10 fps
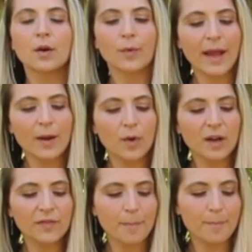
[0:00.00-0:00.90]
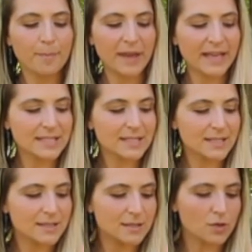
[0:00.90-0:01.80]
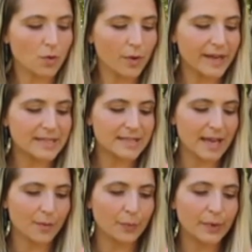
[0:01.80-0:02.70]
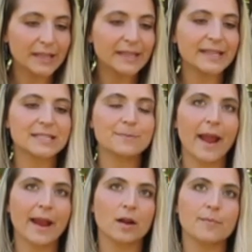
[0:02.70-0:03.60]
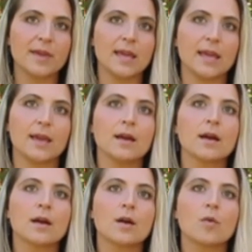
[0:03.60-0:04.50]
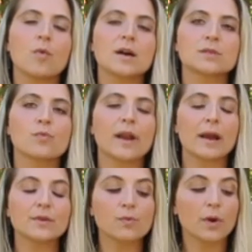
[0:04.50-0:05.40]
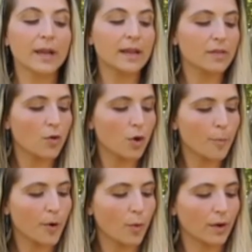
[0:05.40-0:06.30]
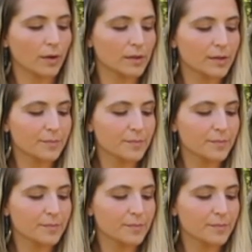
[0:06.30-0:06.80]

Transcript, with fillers: Right? One of the biggest stories that really inspired me was when I was working in the corporate world.